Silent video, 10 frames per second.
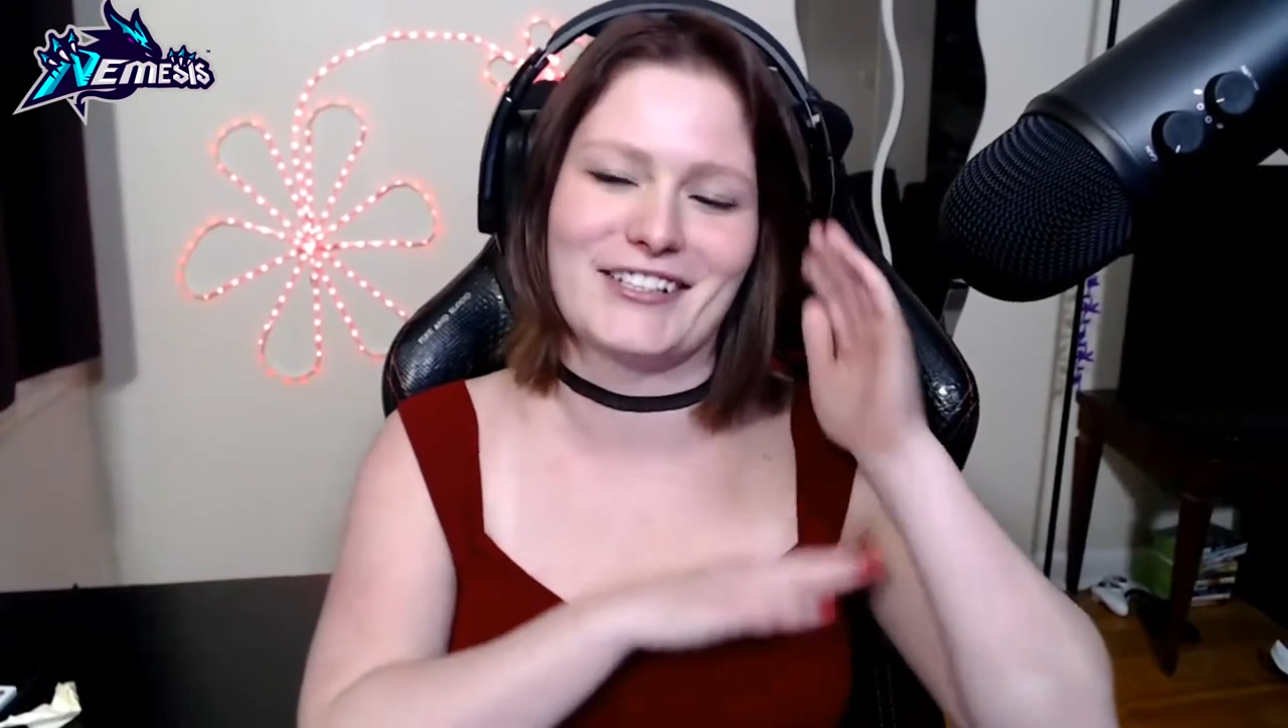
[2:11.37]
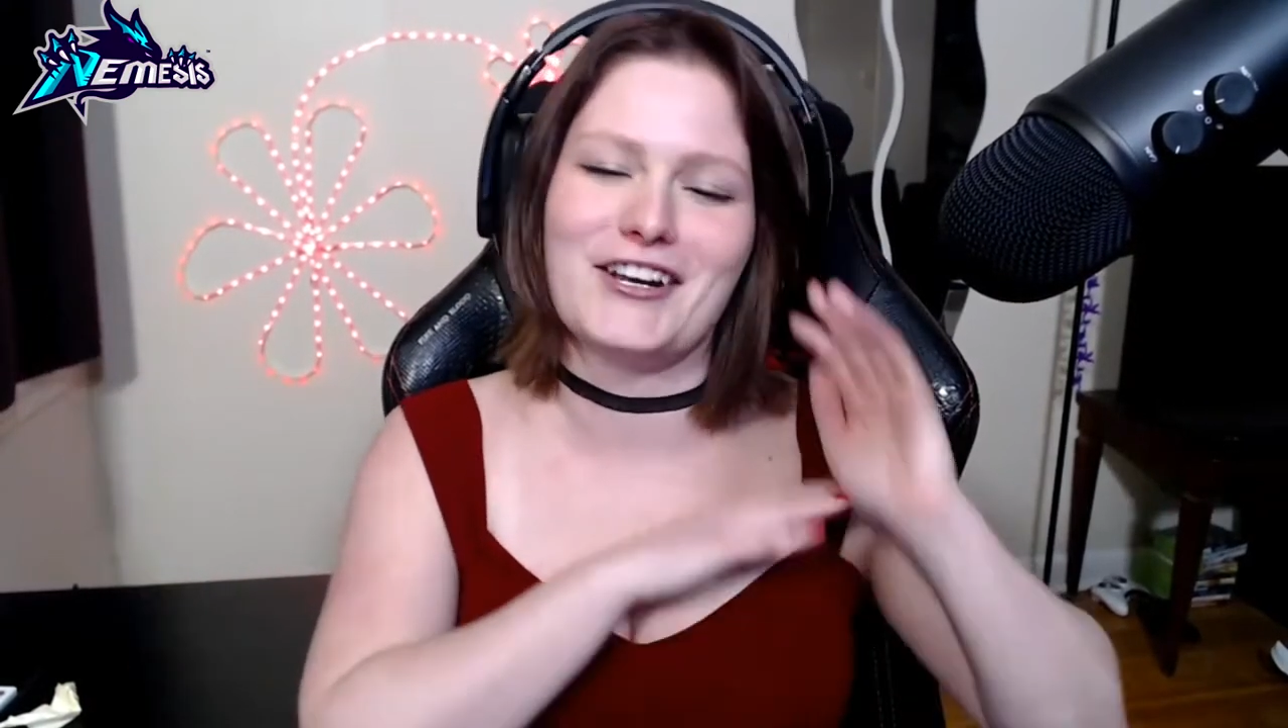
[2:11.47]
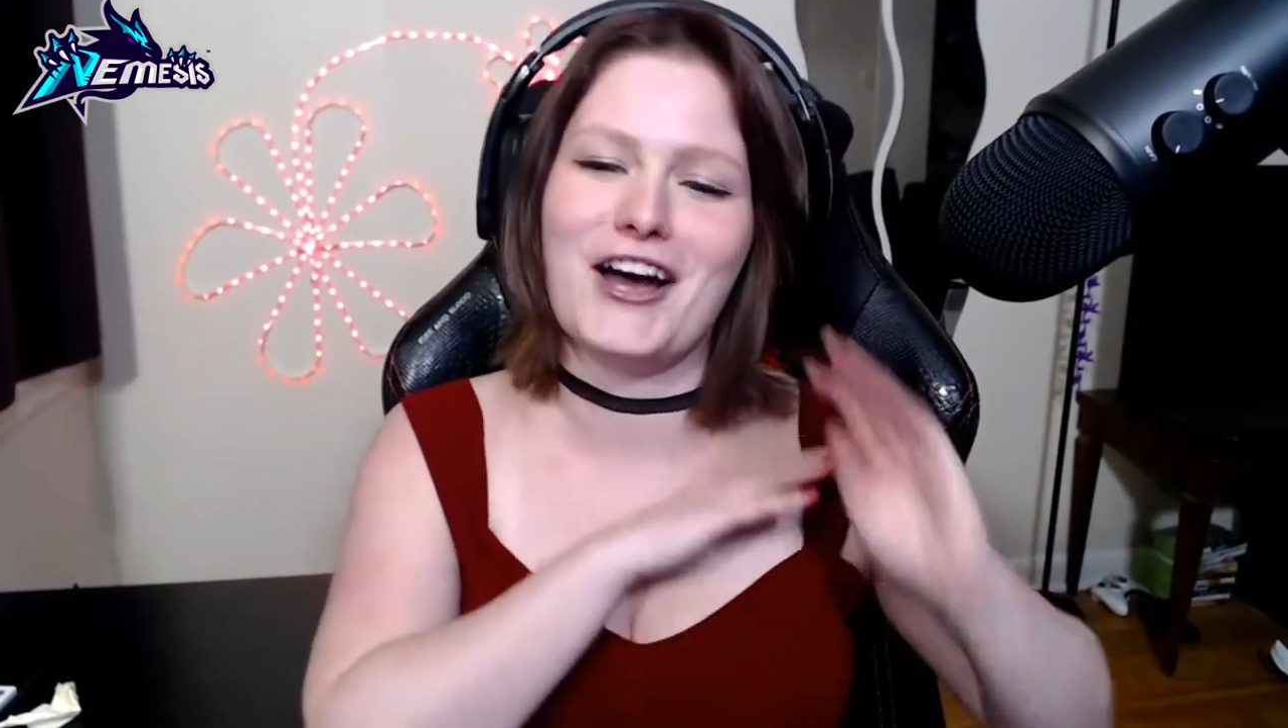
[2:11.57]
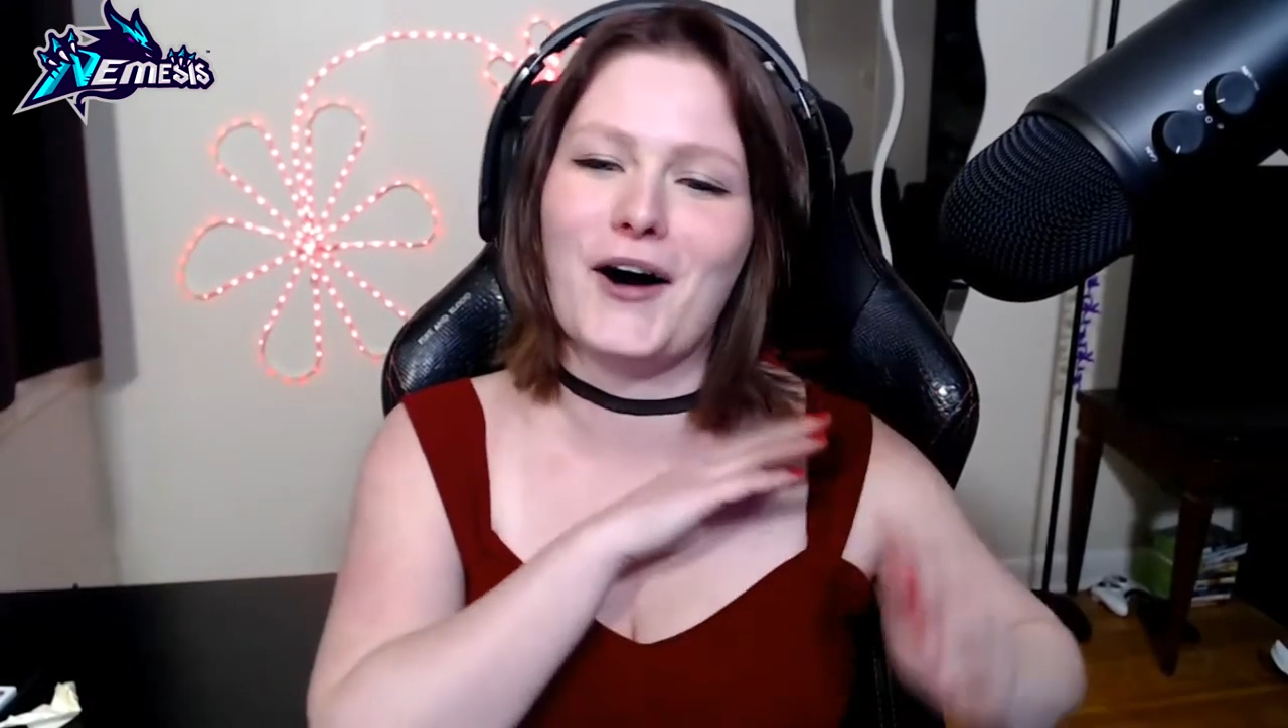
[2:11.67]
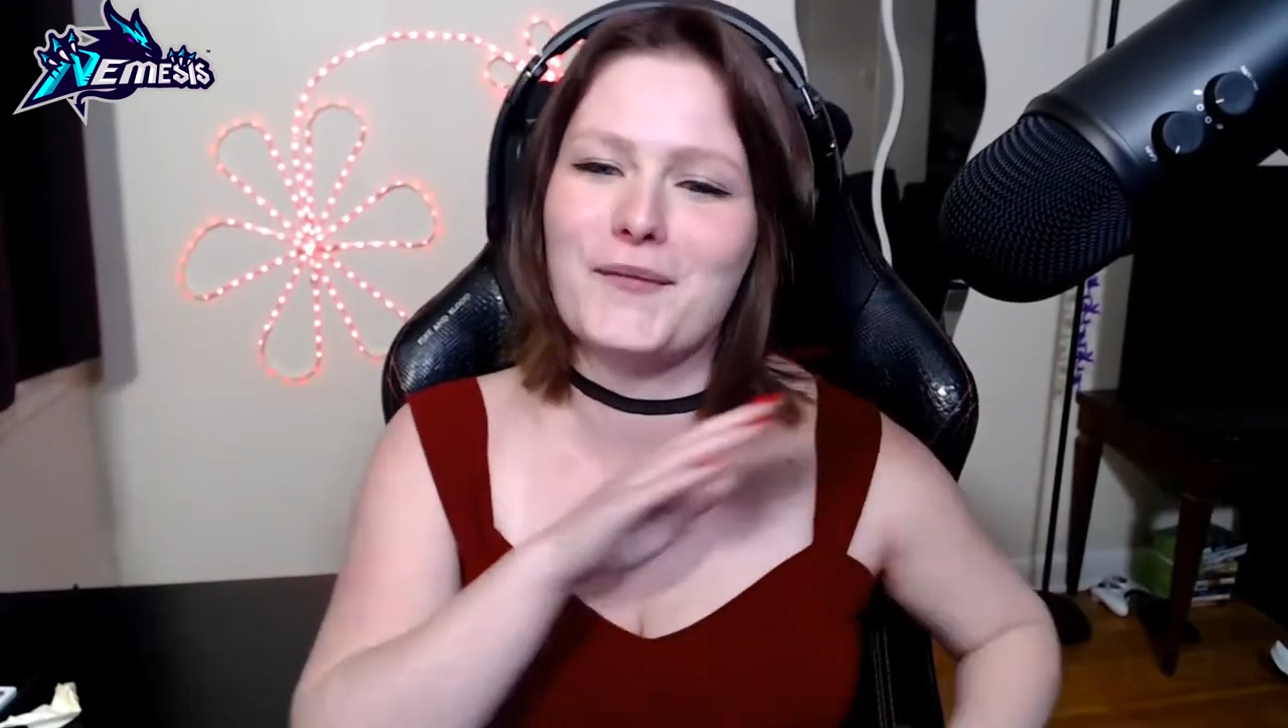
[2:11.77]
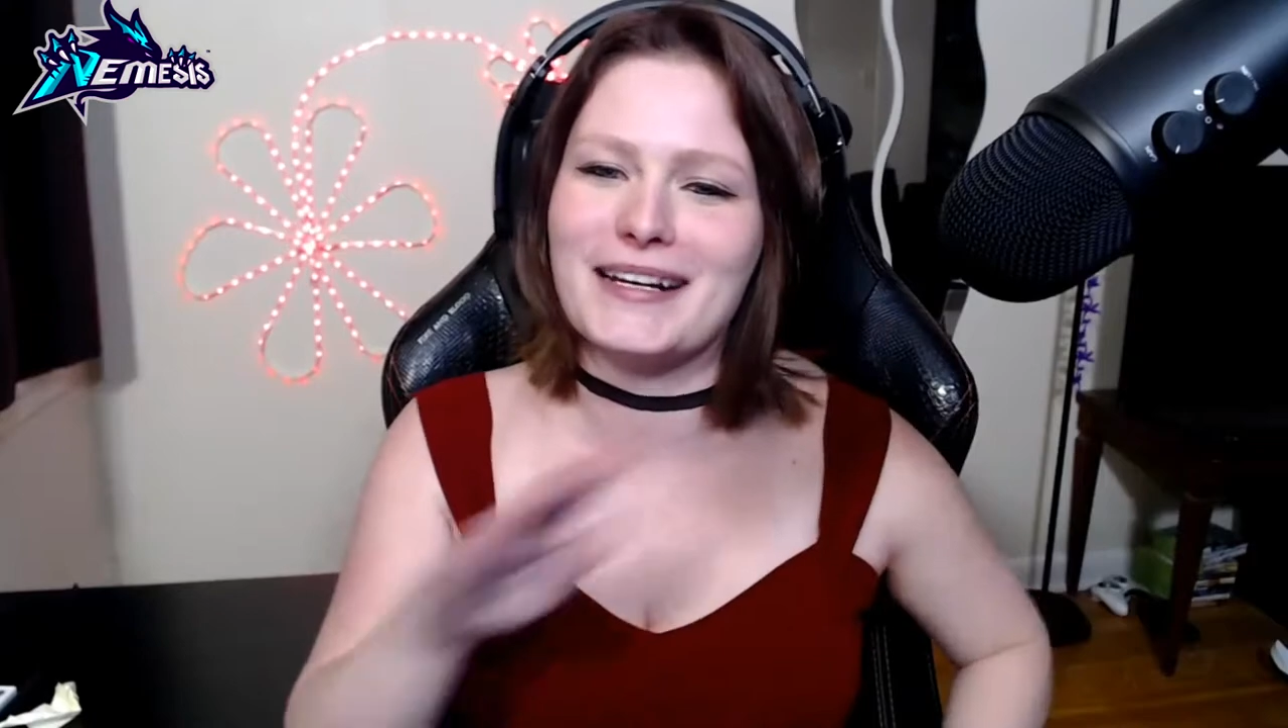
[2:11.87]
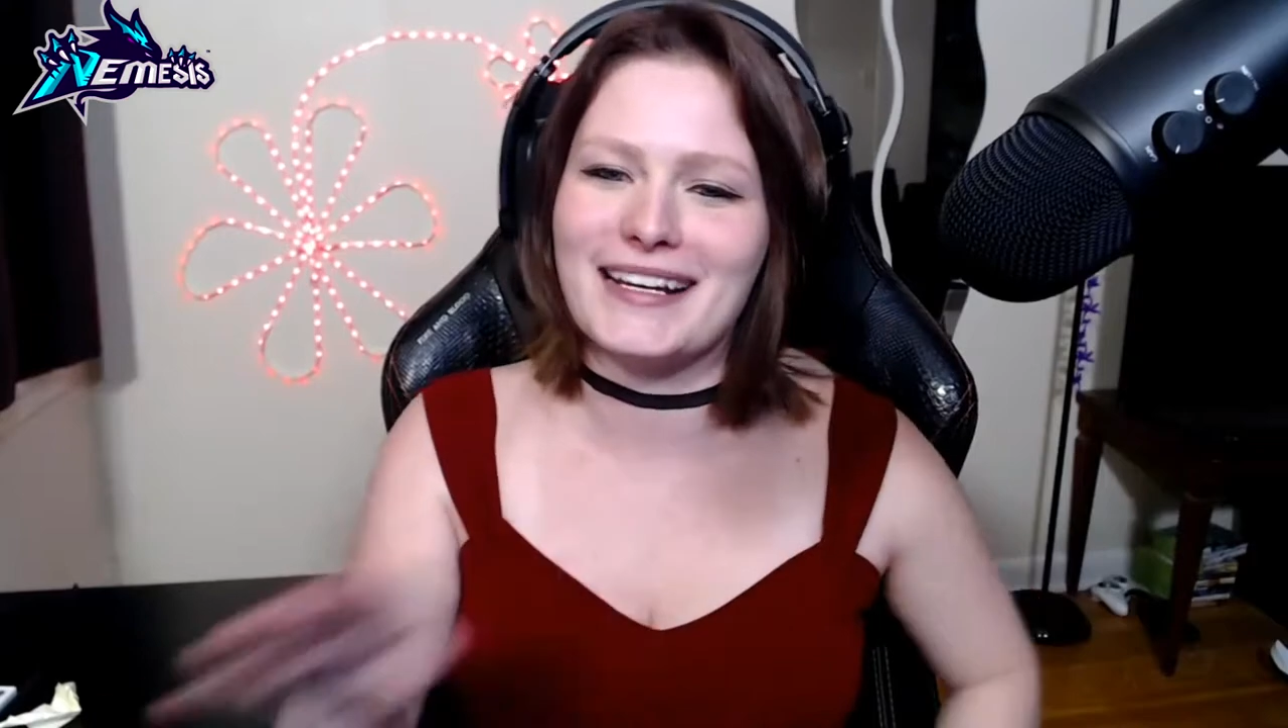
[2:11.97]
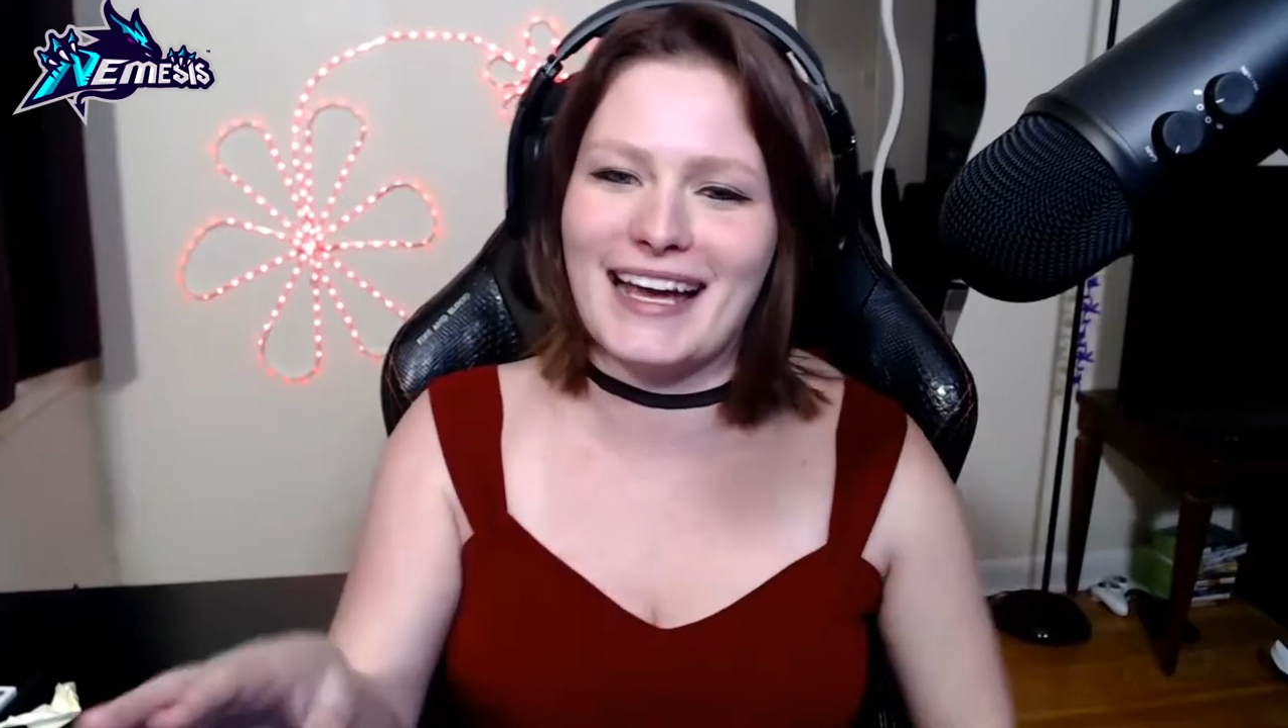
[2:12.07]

nobody,